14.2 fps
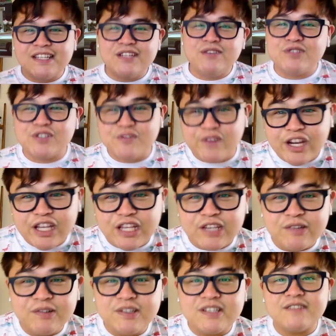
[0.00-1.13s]
which is very
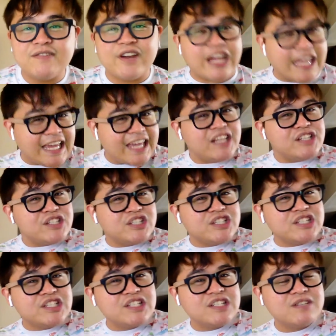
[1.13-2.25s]
cute, very
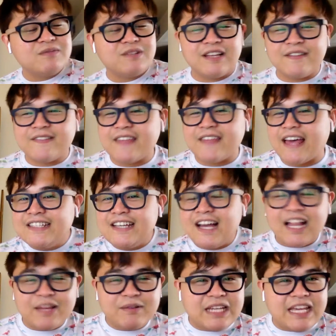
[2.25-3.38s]
kitsch. We love that
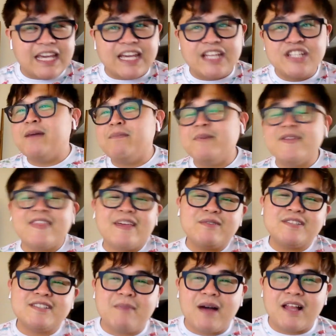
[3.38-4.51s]
Hollywood kitsch. But then it
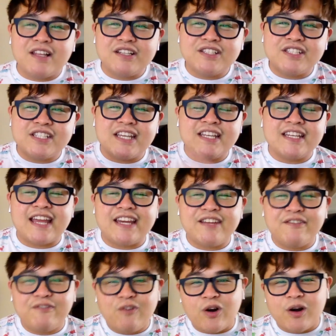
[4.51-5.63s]
was demolished in
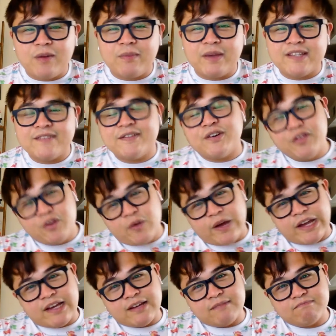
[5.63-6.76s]
94 because of an
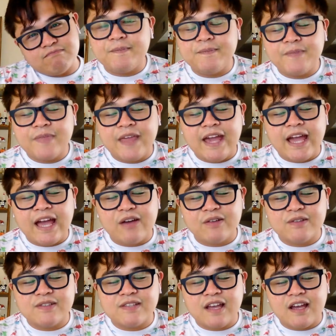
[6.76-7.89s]
earthquake. They
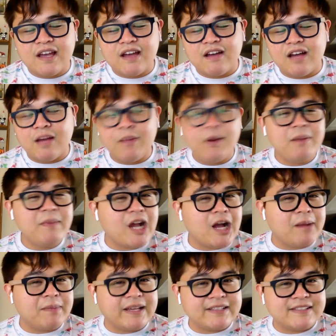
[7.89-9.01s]
house apartment
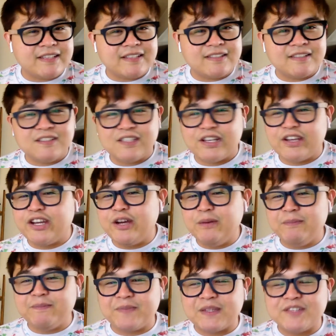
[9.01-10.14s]
complexes. So, you know,
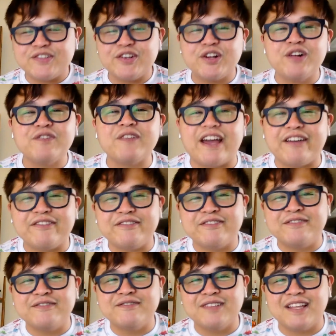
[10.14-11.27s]
circle of life.
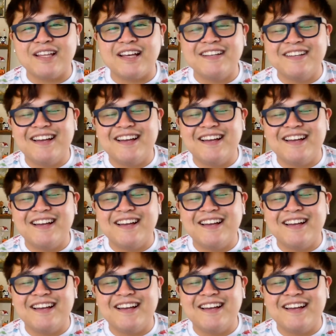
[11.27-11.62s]
Well,